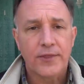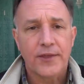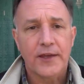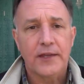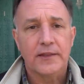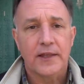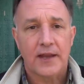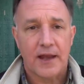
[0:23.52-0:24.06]

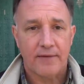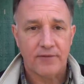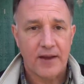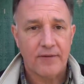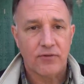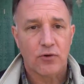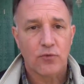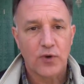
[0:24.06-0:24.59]
thing that I've
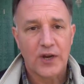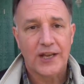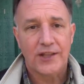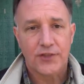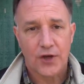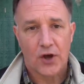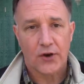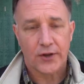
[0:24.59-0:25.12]
never really
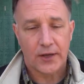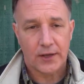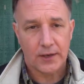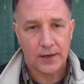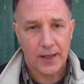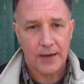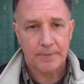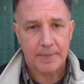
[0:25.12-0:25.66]
thought a
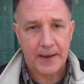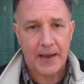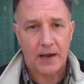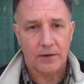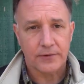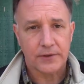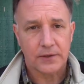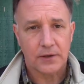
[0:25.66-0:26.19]
lot
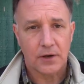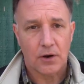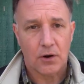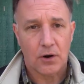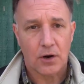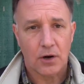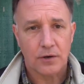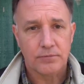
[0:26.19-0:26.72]
about
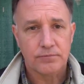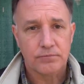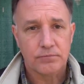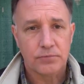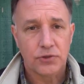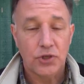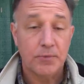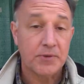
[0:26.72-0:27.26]
are
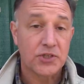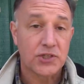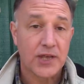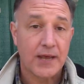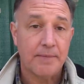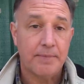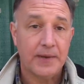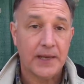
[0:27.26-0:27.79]
human
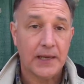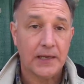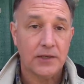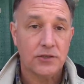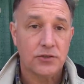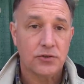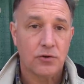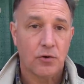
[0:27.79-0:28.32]

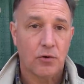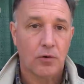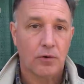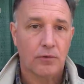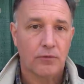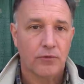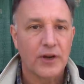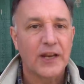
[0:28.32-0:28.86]
stampedes,
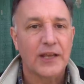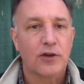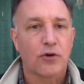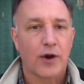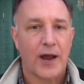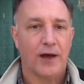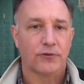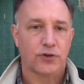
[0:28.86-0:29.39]
or really
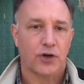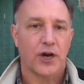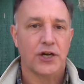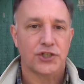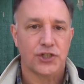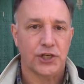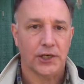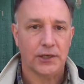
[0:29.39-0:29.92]
crowd
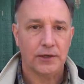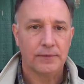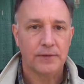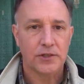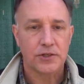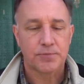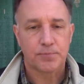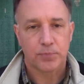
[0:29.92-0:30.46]
crushing
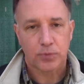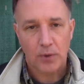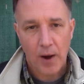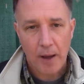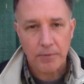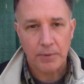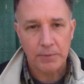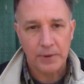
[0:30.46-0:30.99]
is
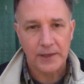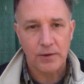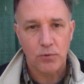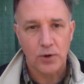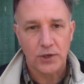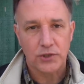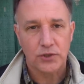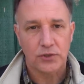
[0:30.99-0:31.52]
probably
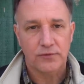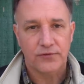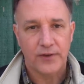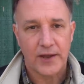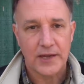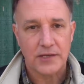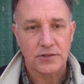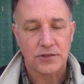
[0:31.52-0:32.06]
what you'd
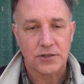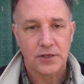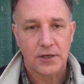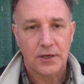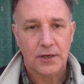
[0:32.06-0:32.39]
face.